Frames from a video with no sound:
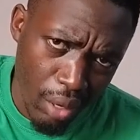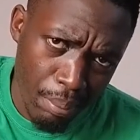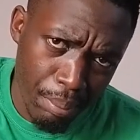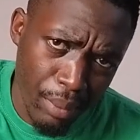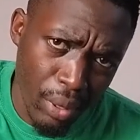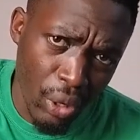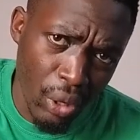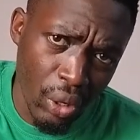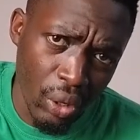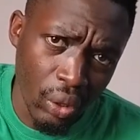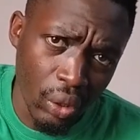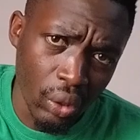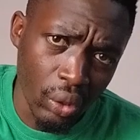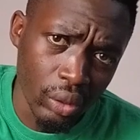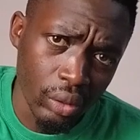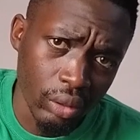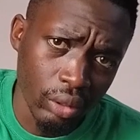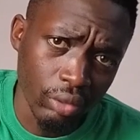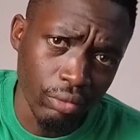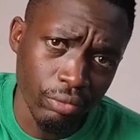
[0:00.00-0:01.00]

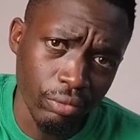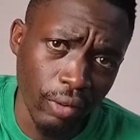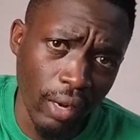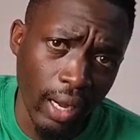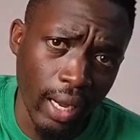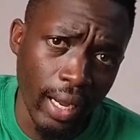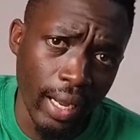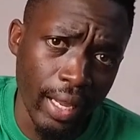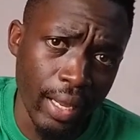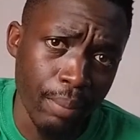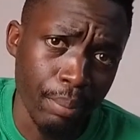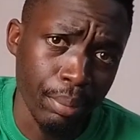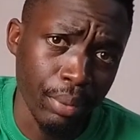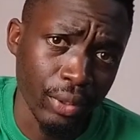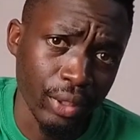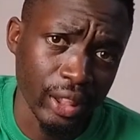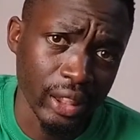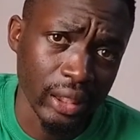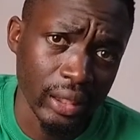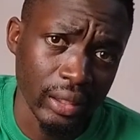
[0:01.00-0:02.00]
More of
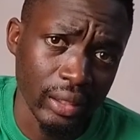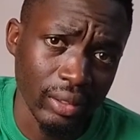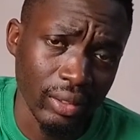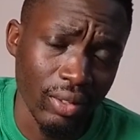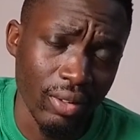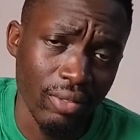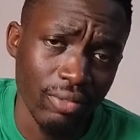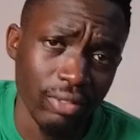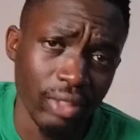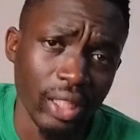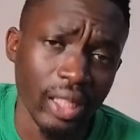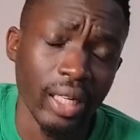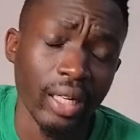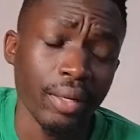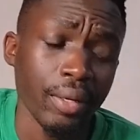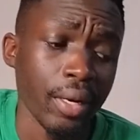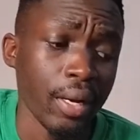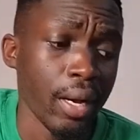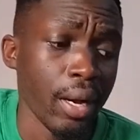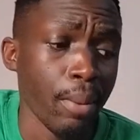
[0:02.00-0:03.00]
importance of
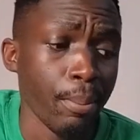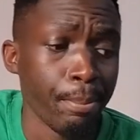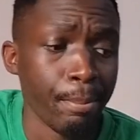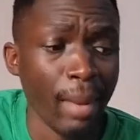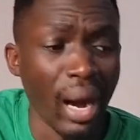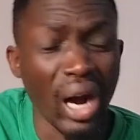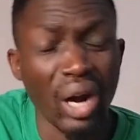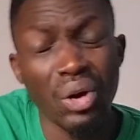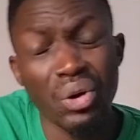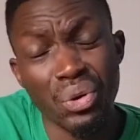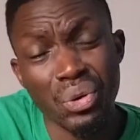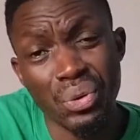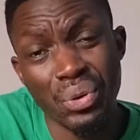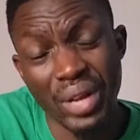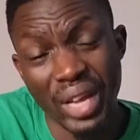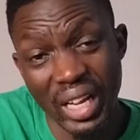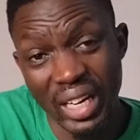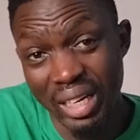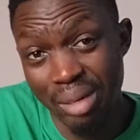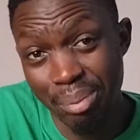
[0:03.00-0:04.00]

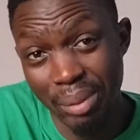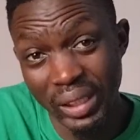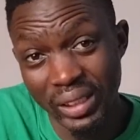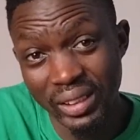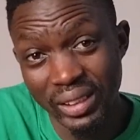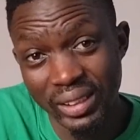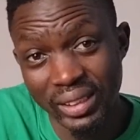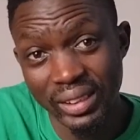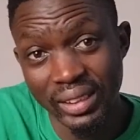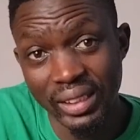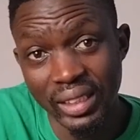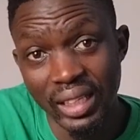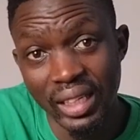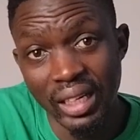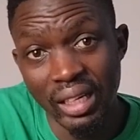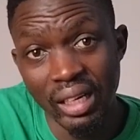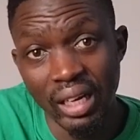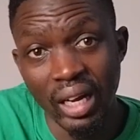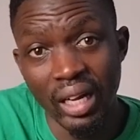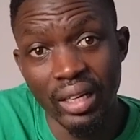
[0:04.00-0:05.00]
macro elements,
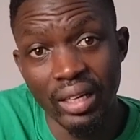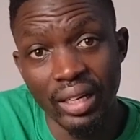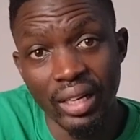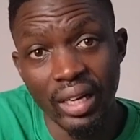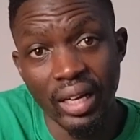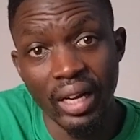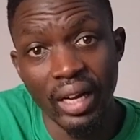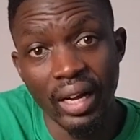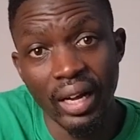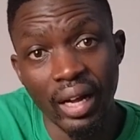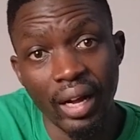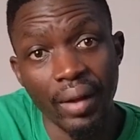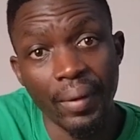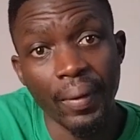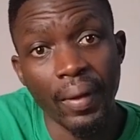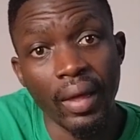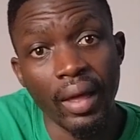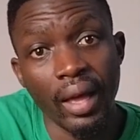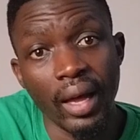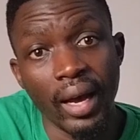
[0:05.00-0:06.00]
and
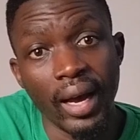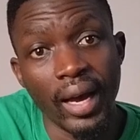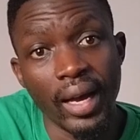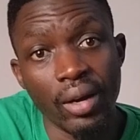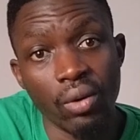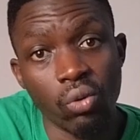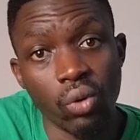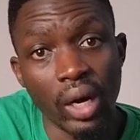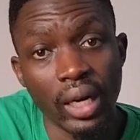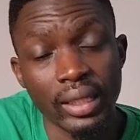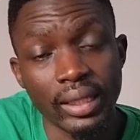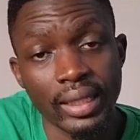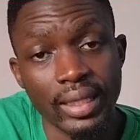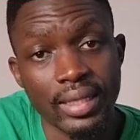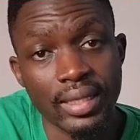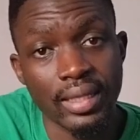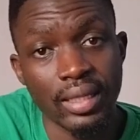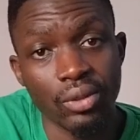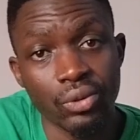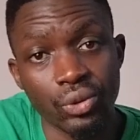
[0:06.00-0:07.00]
I want
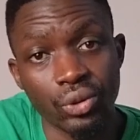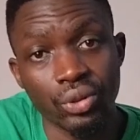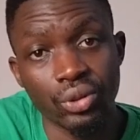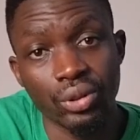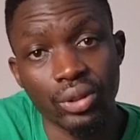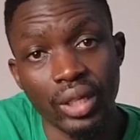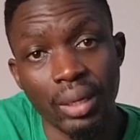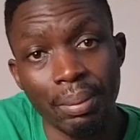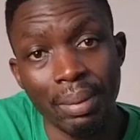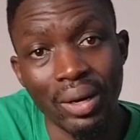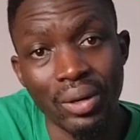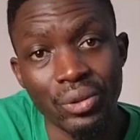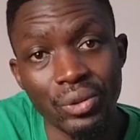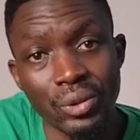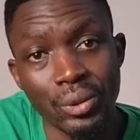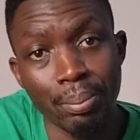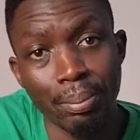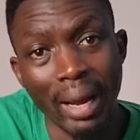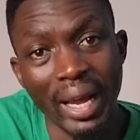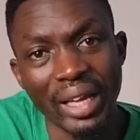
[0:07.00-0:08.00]
us now to talk about
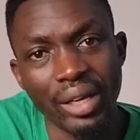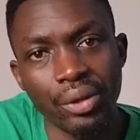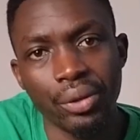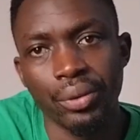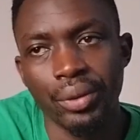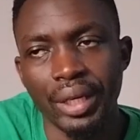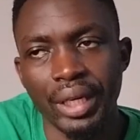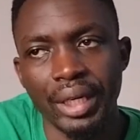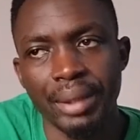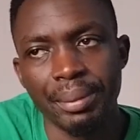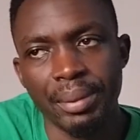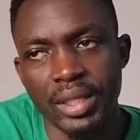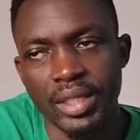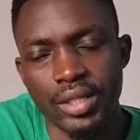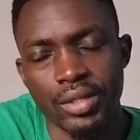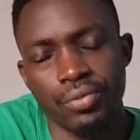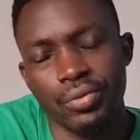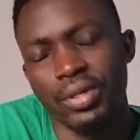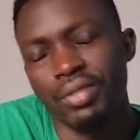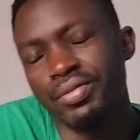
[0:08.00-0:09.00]
micro
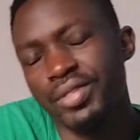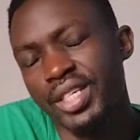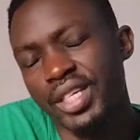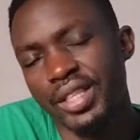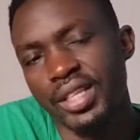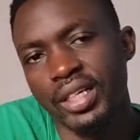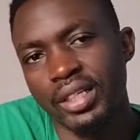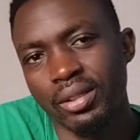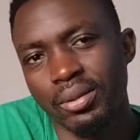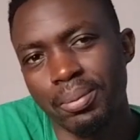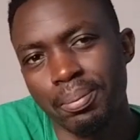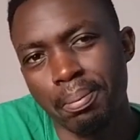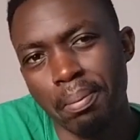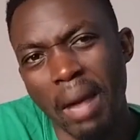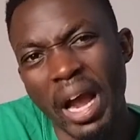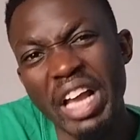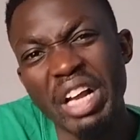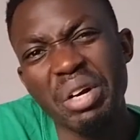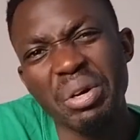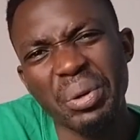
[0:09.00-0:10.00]
elements. We have said that
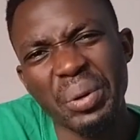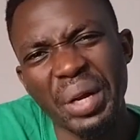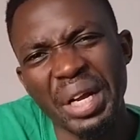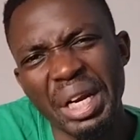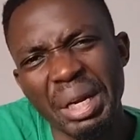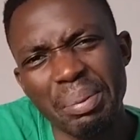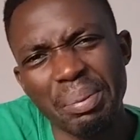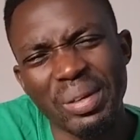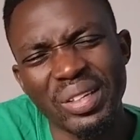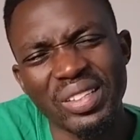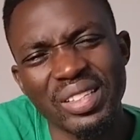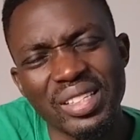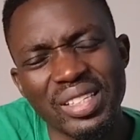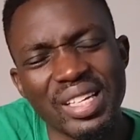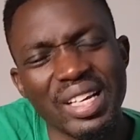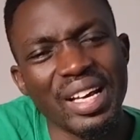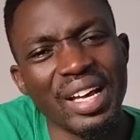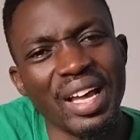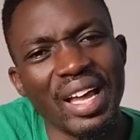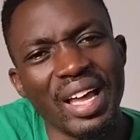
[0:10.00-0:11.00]
micro elements
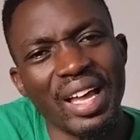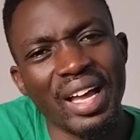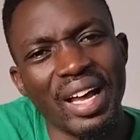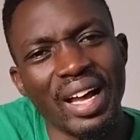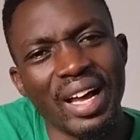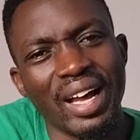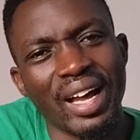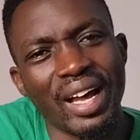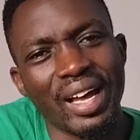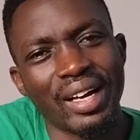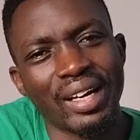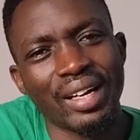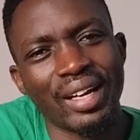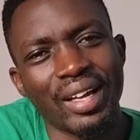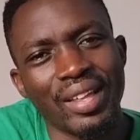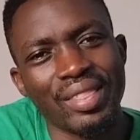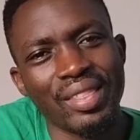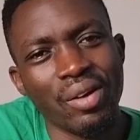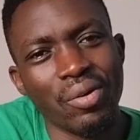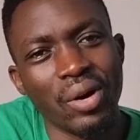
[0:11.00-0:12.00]
are
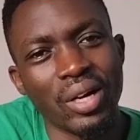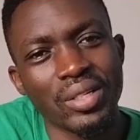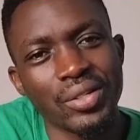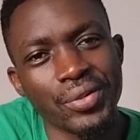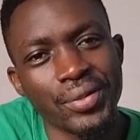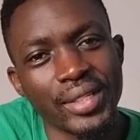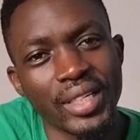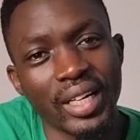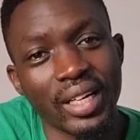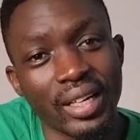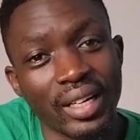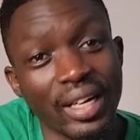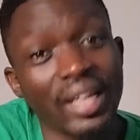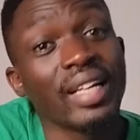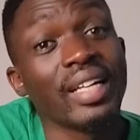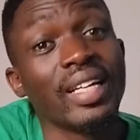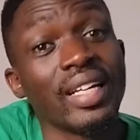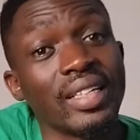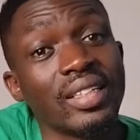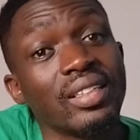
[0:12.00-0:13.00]
the ones which are
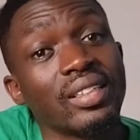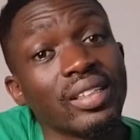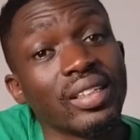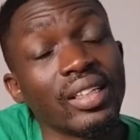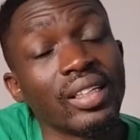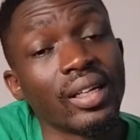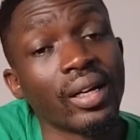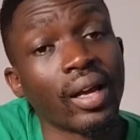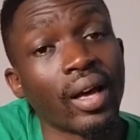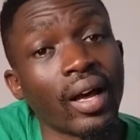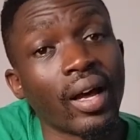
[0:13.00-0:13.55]
needed in